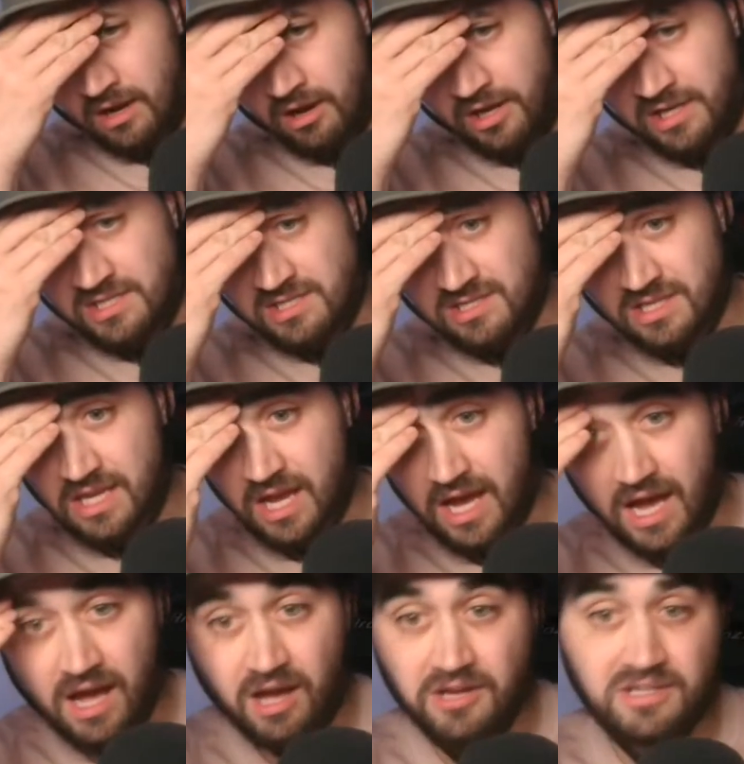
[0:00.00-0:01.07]
honestly,
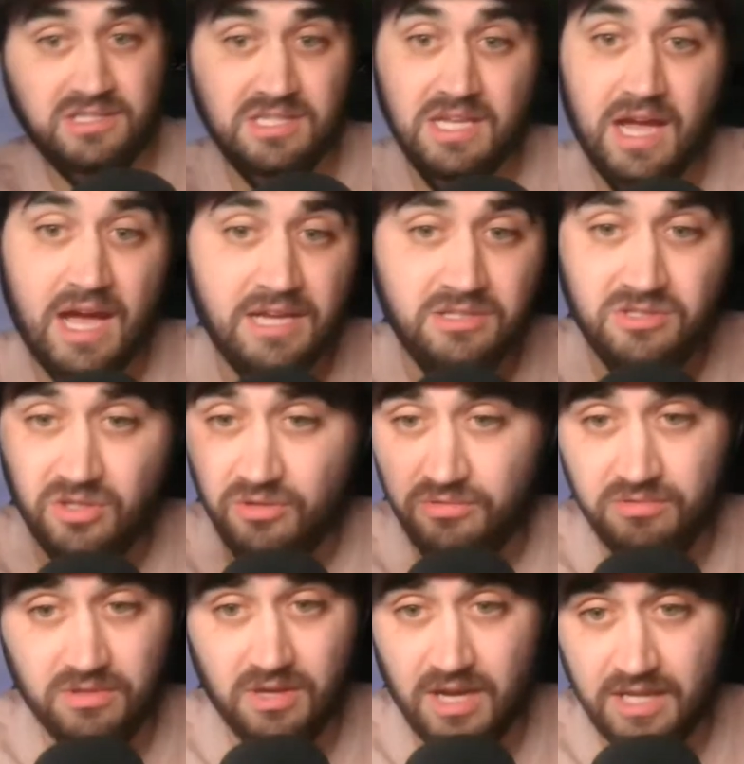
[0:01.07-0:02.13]
I
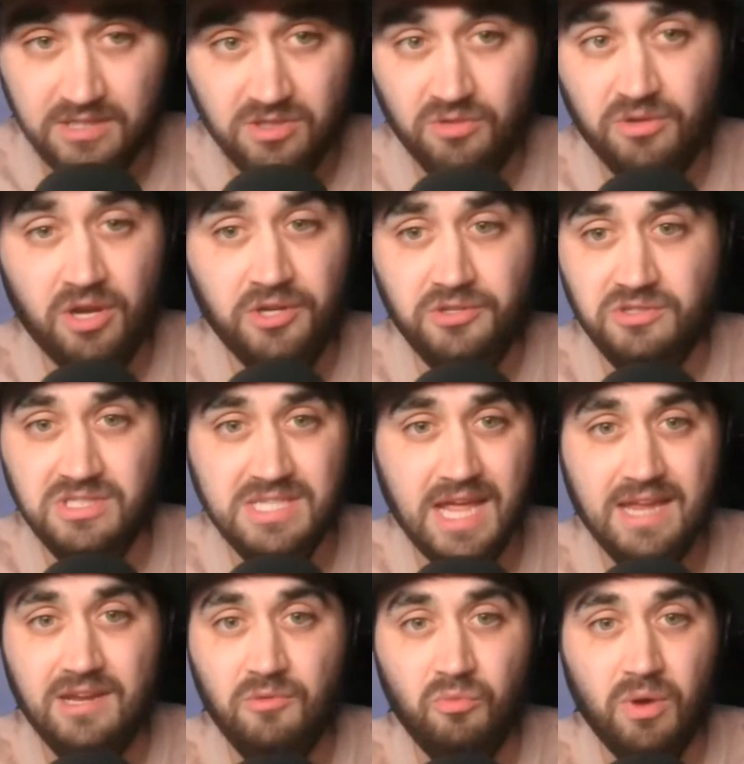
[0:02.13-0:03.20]
don't
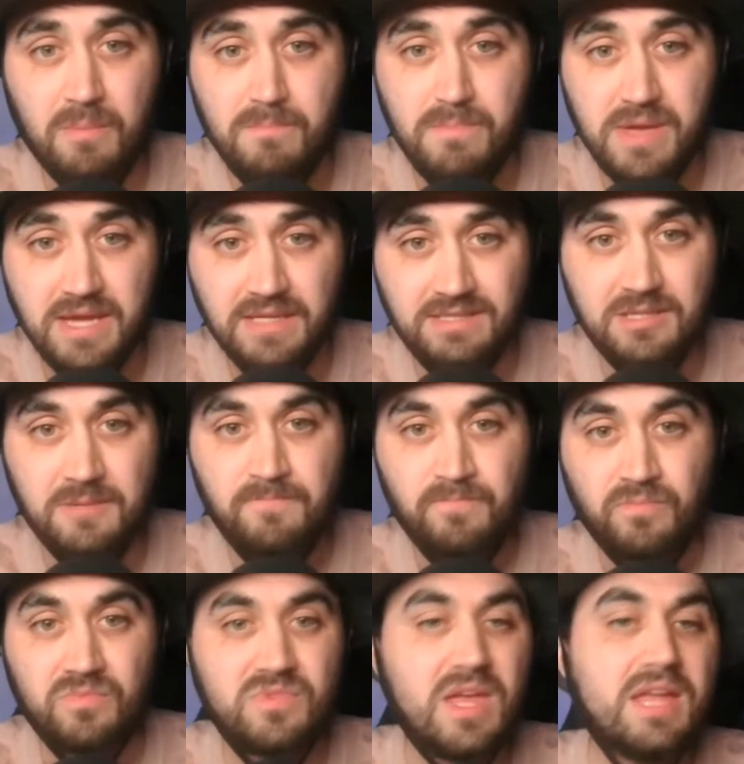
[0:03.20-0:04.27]
understand it one bit.
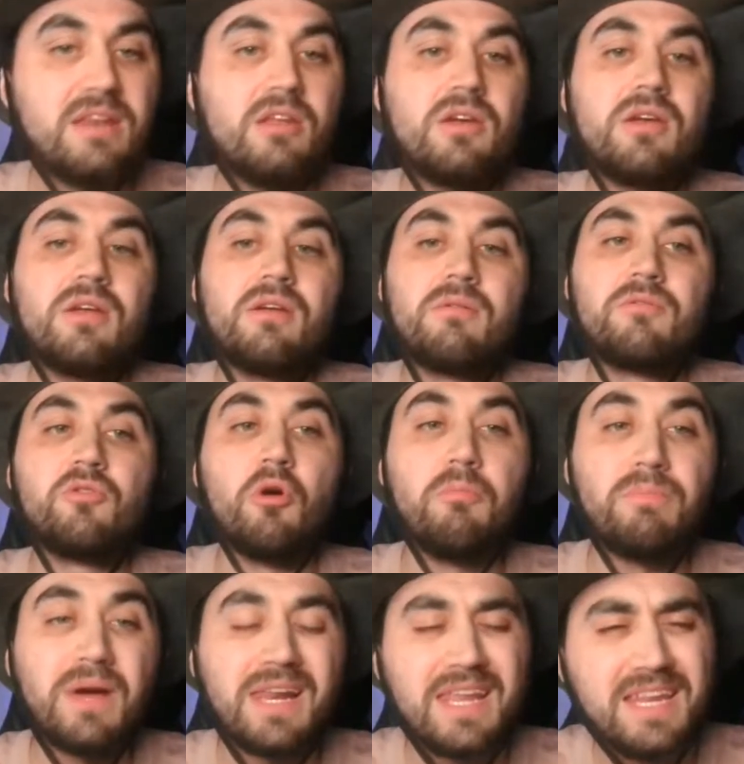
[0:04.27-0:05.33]
Then no
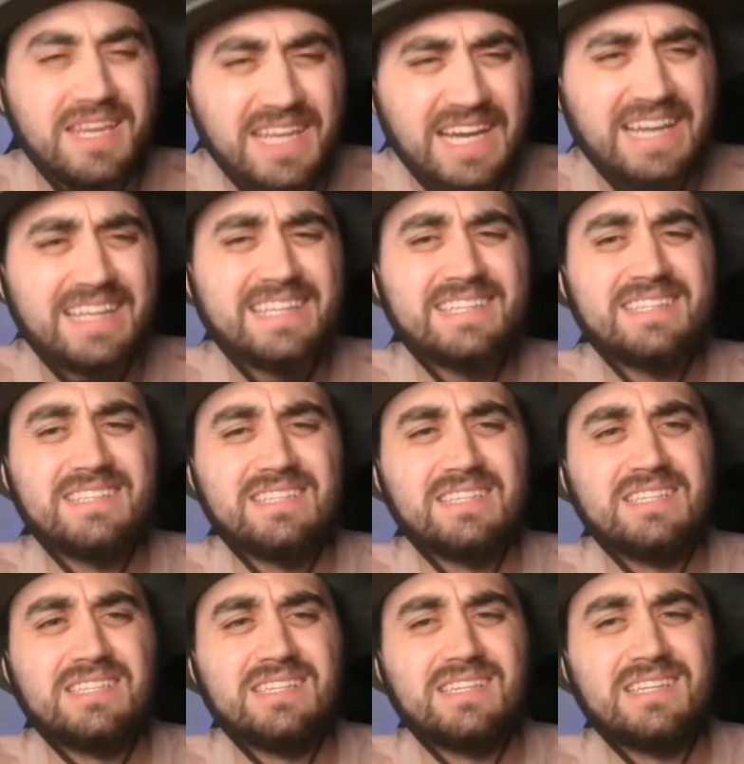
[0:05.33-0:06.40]
Palhinha?
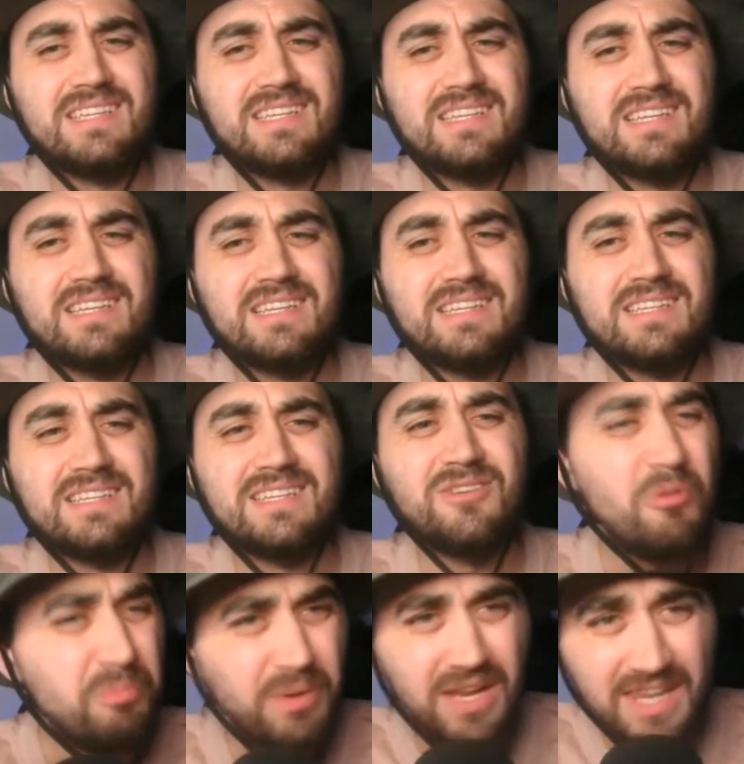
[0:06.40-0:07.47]

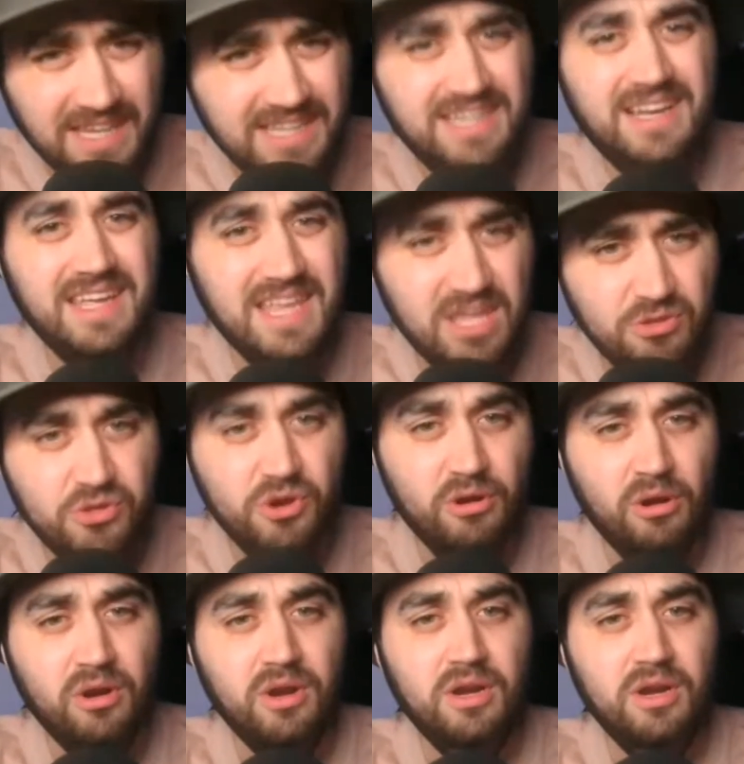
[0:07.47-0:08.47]
No Palhinha either?